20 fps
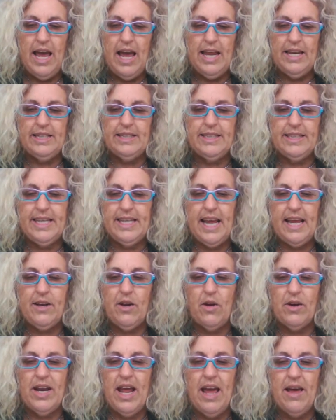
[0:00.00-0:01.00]
and
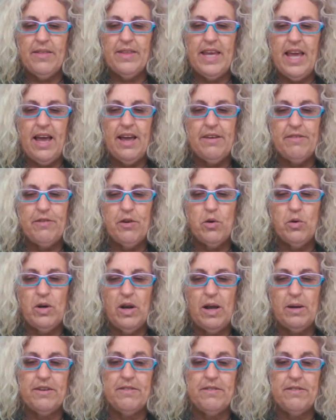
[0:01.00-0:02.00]
instead on how the AFL
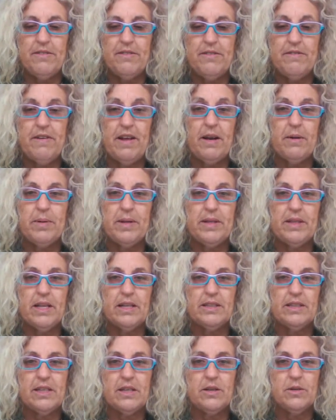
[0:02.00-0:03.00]
clubs are developing
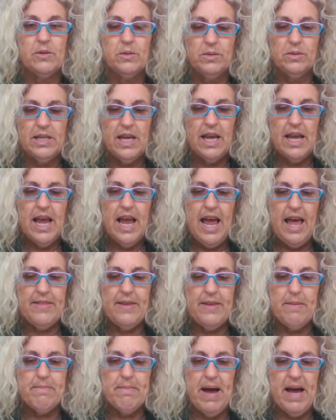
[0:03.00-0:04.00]
their skills
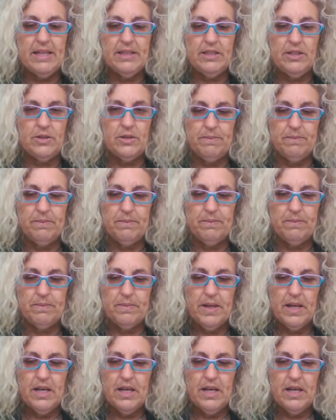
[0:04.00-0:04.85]
and their mastery.